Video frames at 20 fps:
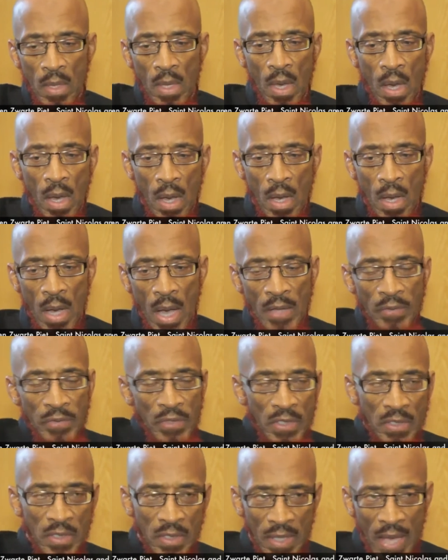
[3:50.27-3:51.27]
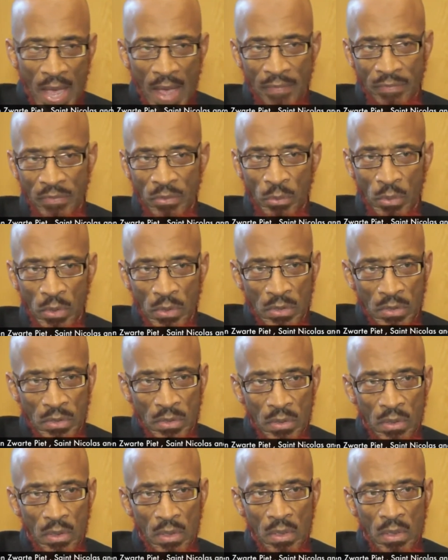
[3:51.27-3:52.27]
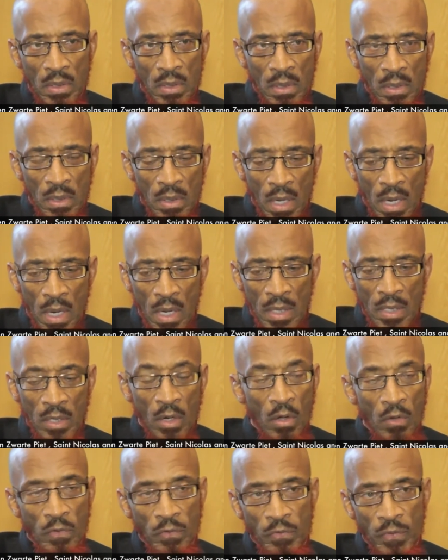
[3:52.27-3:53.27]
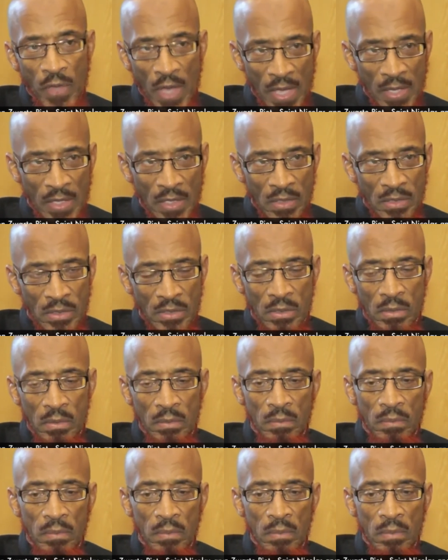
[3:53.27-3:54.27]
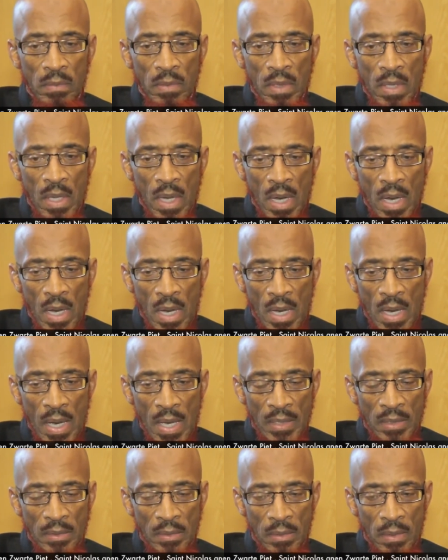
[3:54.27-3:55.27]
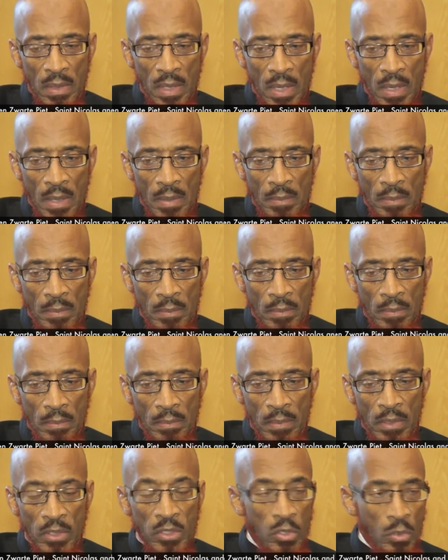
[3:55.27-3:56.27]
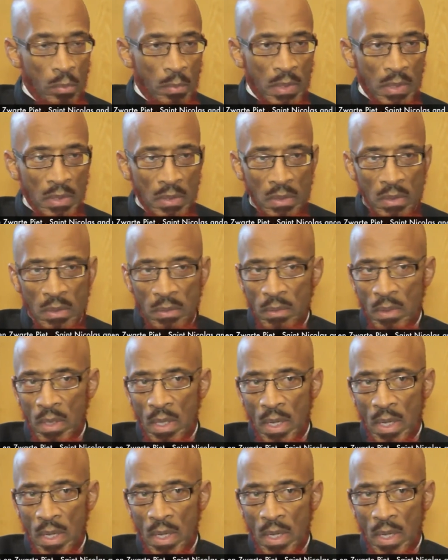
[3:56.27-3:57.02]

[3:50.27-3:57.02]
I think that afterwards, in all fairness and human